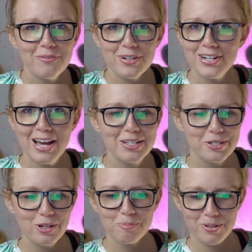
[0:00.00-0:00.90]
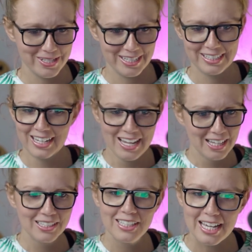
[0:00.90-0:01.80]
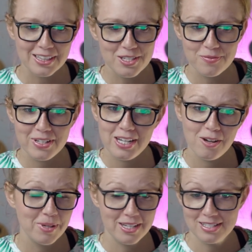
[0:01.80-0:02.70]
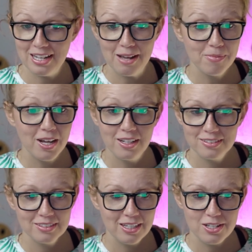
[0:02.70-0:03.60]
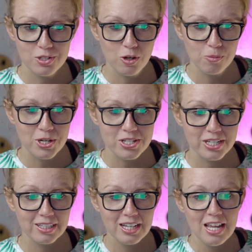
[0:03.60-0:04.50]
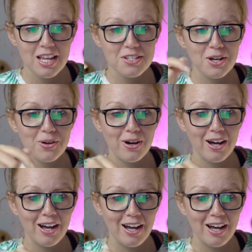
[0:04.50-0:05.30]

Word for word: If you're not a stroke person, like this video because I'm not a stroke person. So